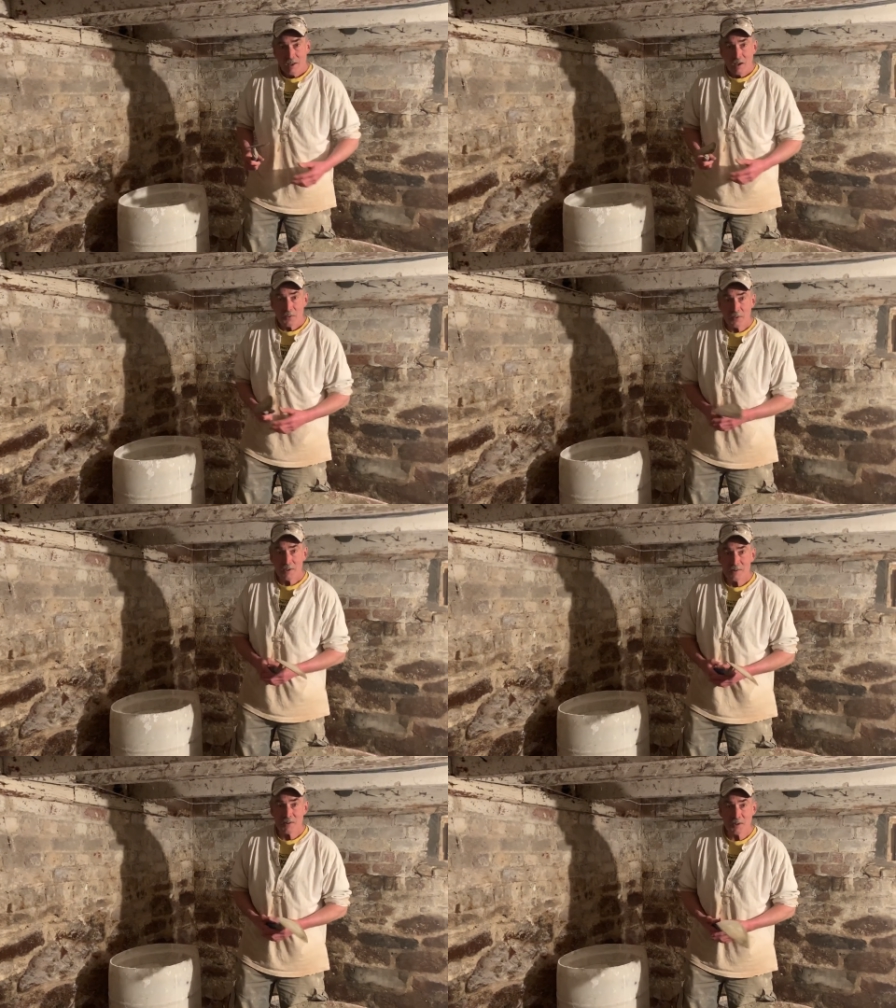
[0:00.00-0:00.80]
I thought
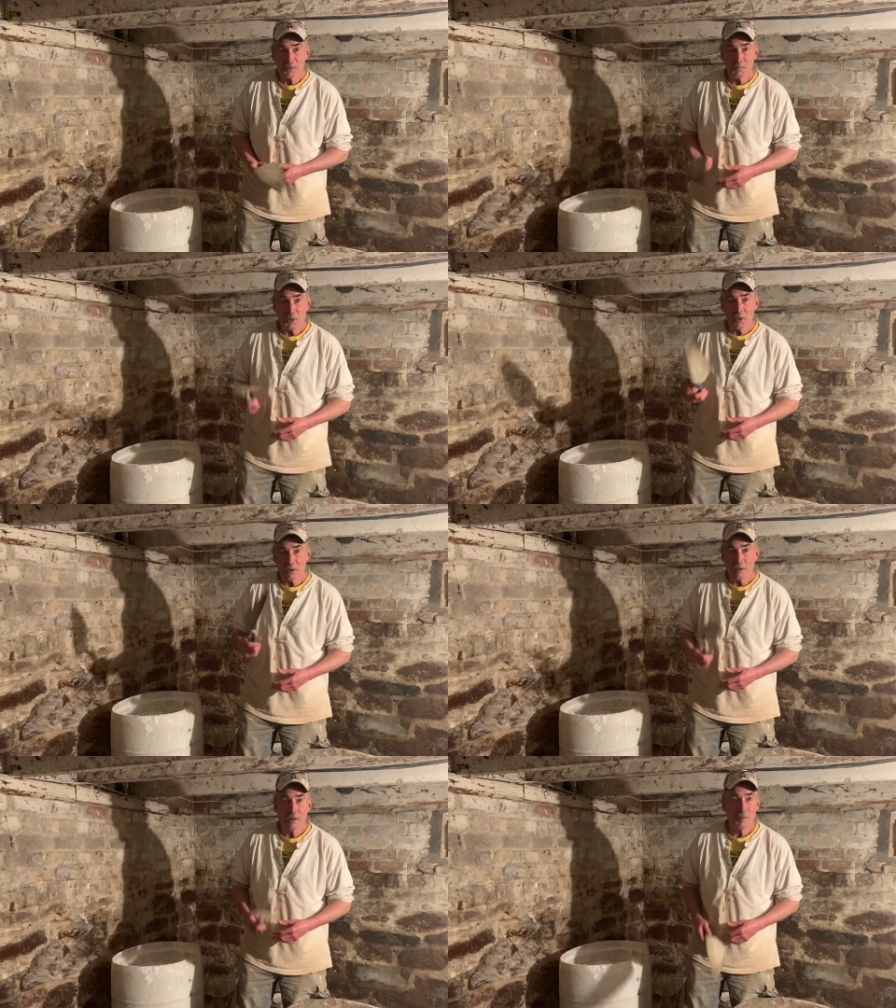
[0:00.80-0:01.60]
I'd start with
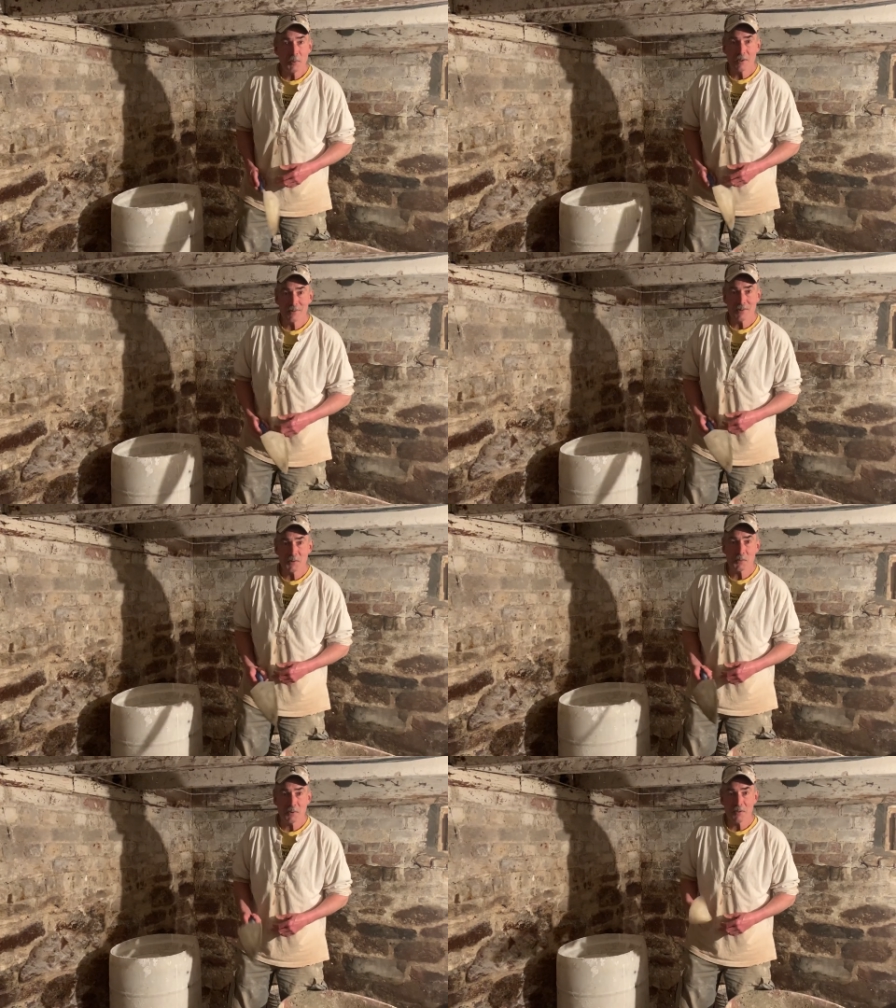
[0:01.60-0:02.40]
mortar because
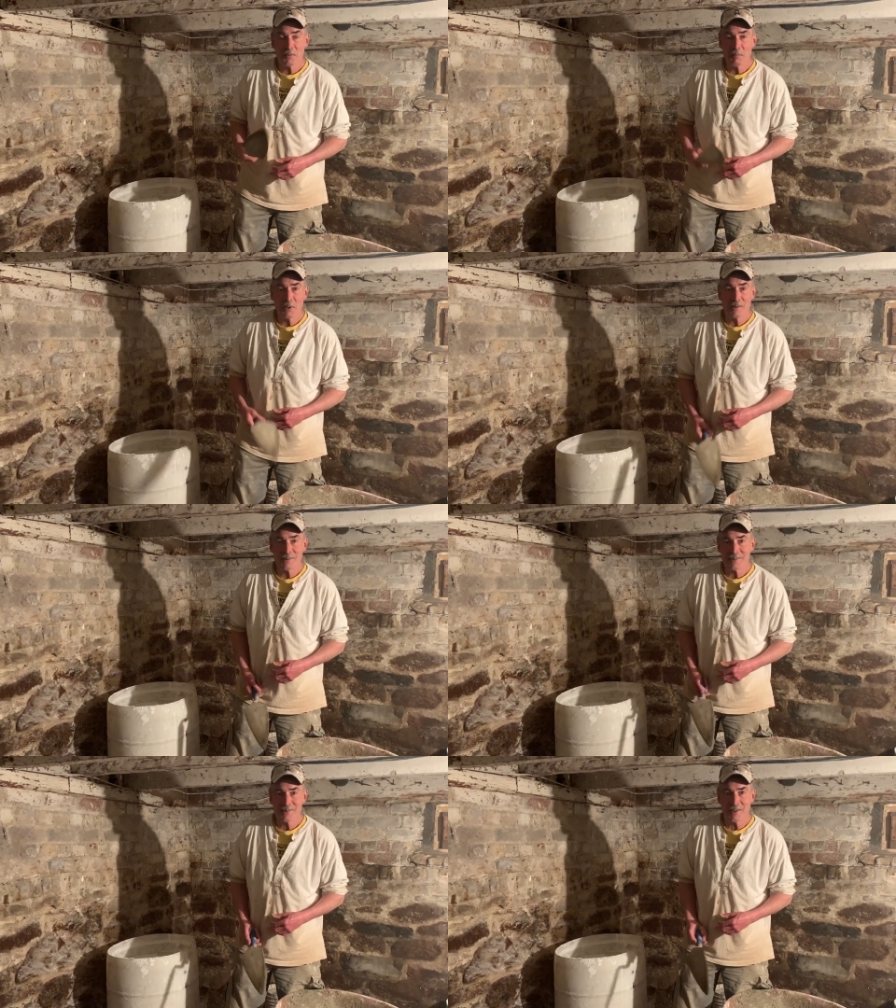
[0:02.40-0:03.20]
it's one of the
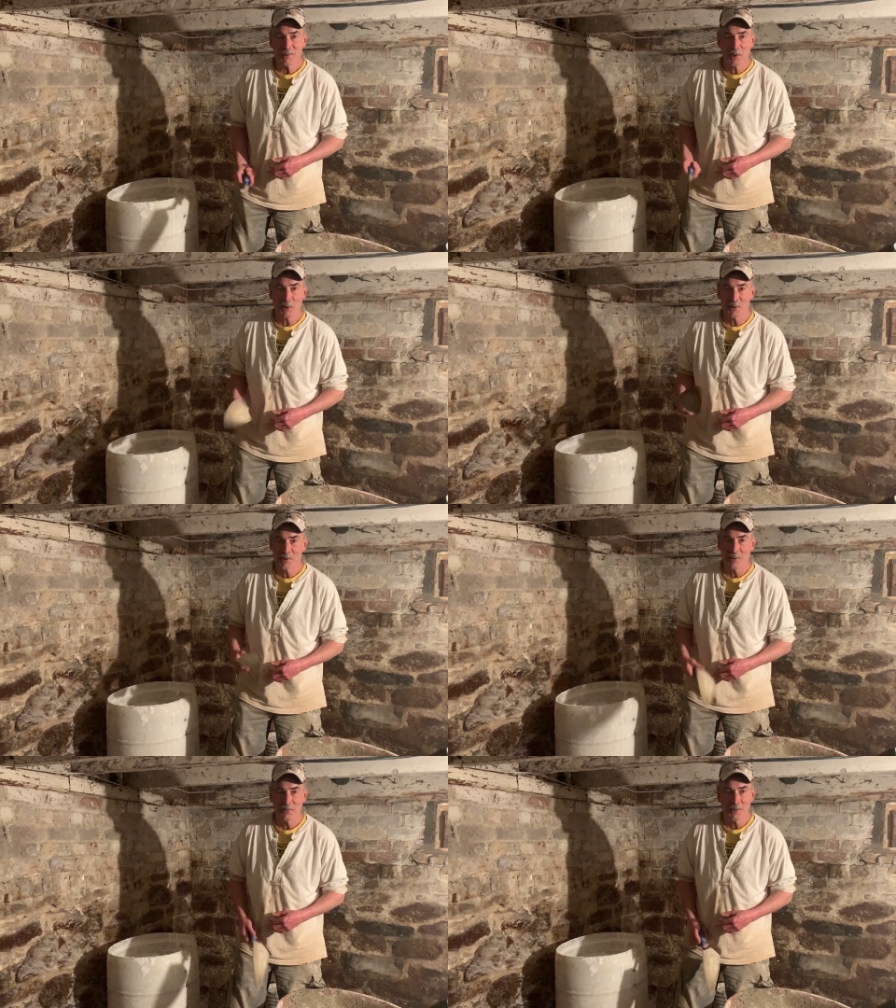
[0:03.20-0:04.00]
basic
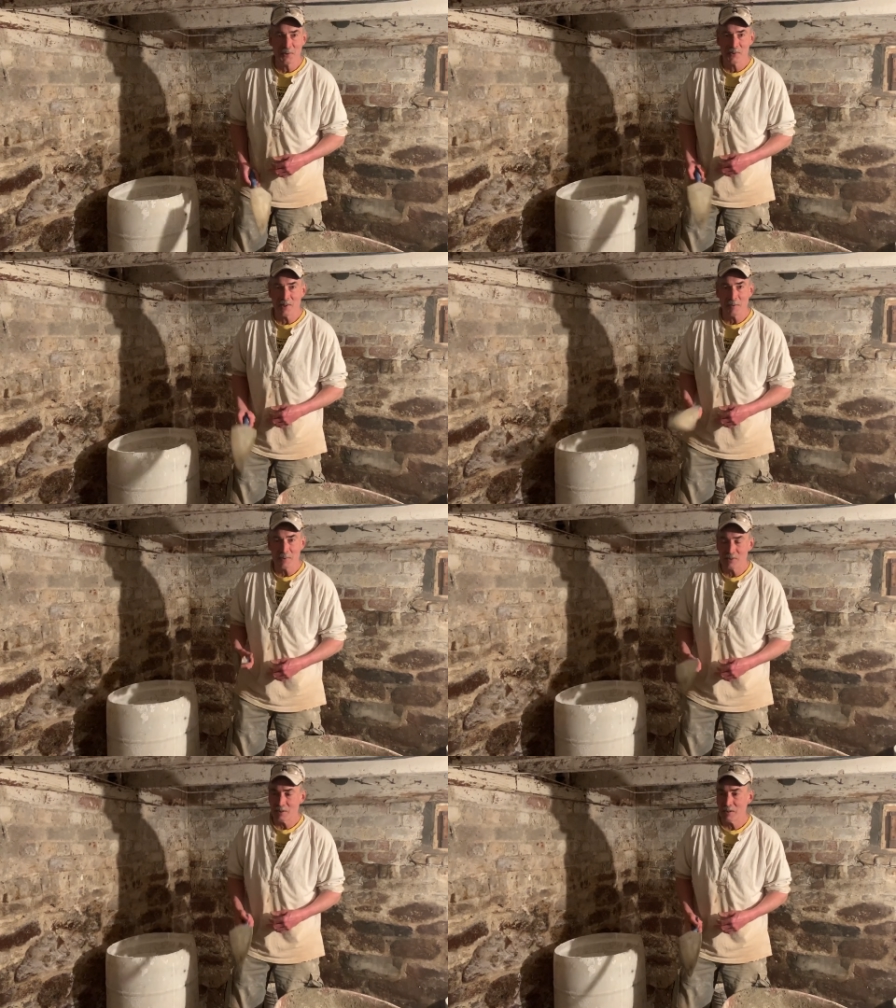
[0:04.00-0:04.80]
essentials of the whole job.
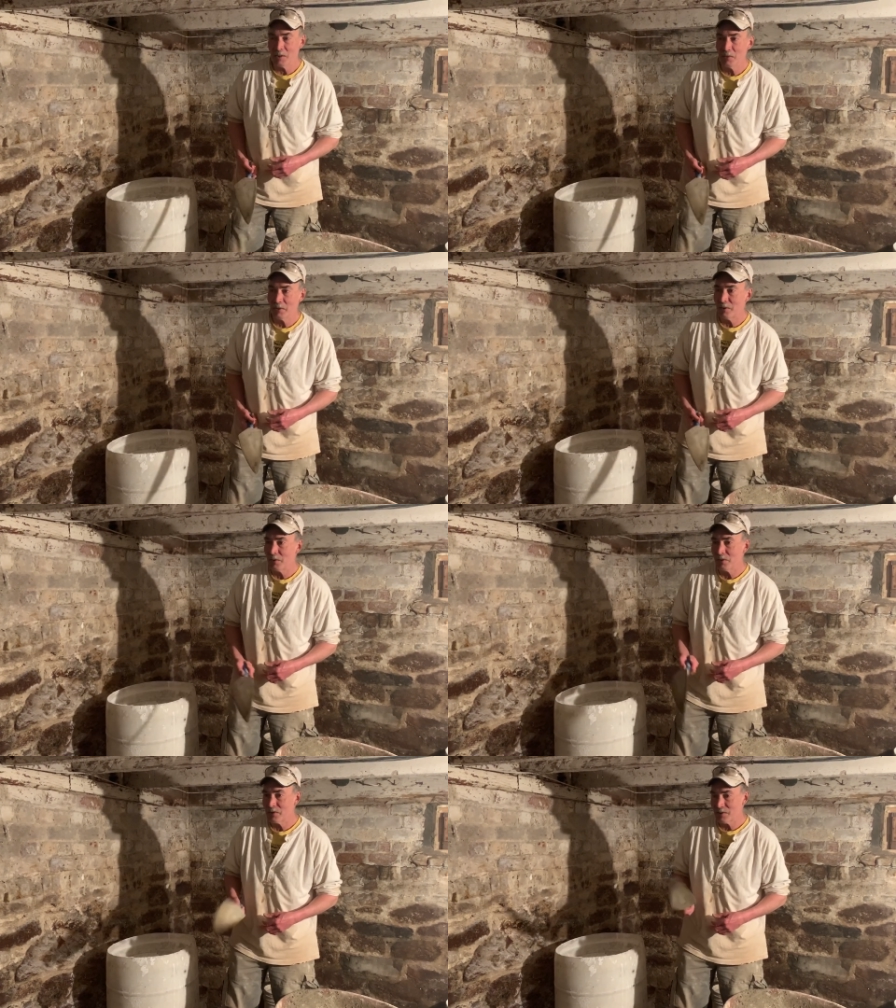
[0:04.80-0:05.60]
It's the glue that
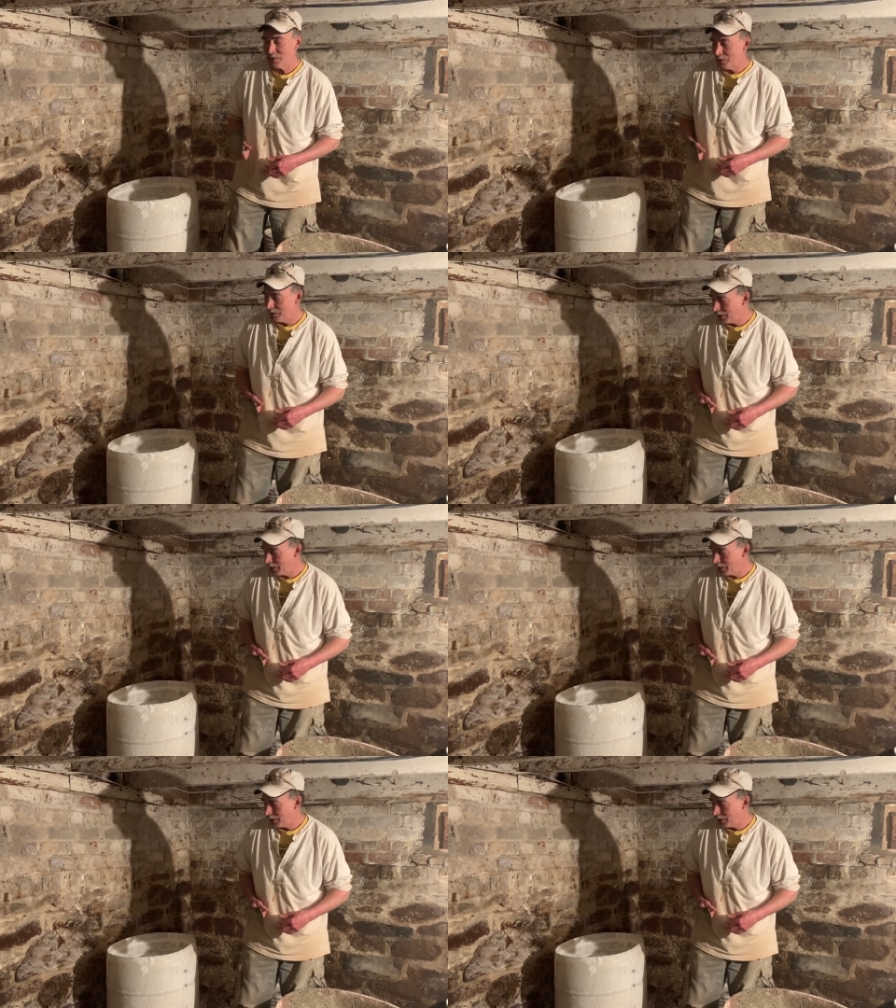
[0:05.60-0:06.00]
holds the stone